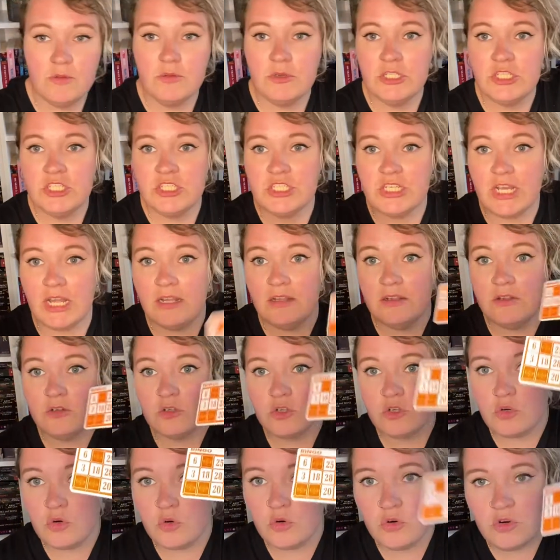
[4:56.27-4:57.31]
We shall
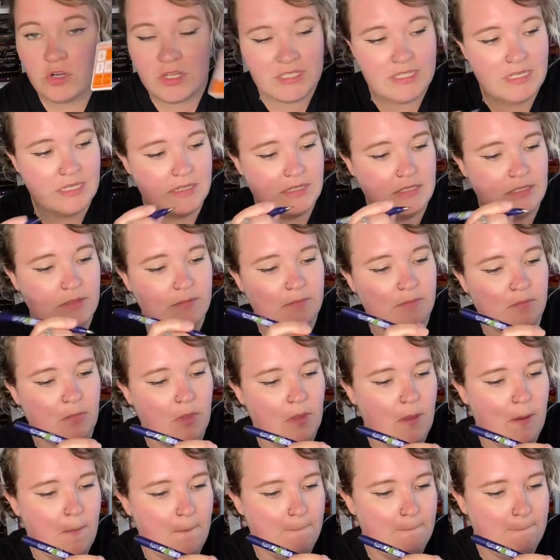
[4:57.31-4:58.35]
cross it.
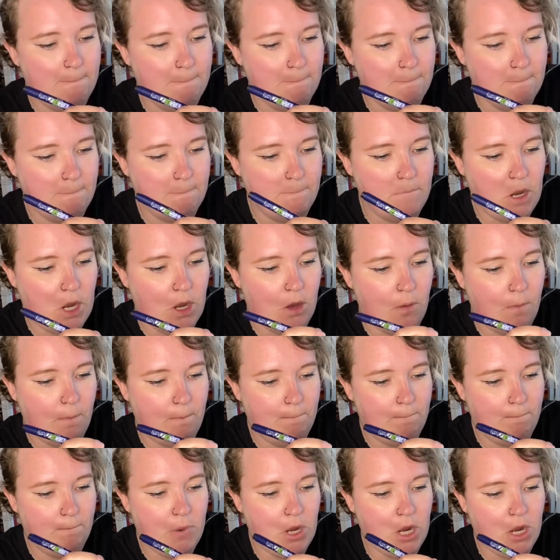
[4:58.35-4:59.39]
Bow,
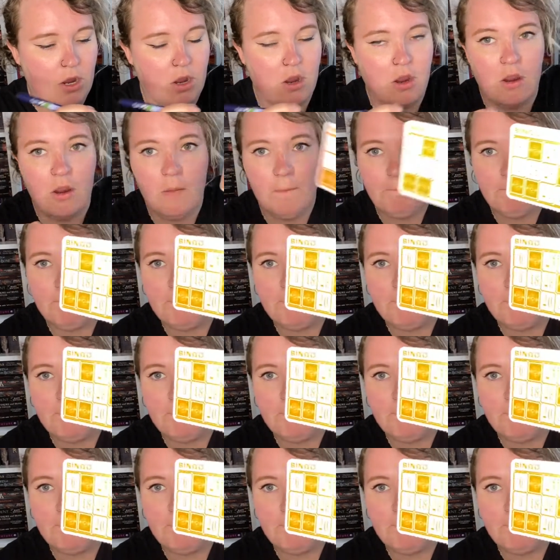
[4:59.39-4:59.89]
As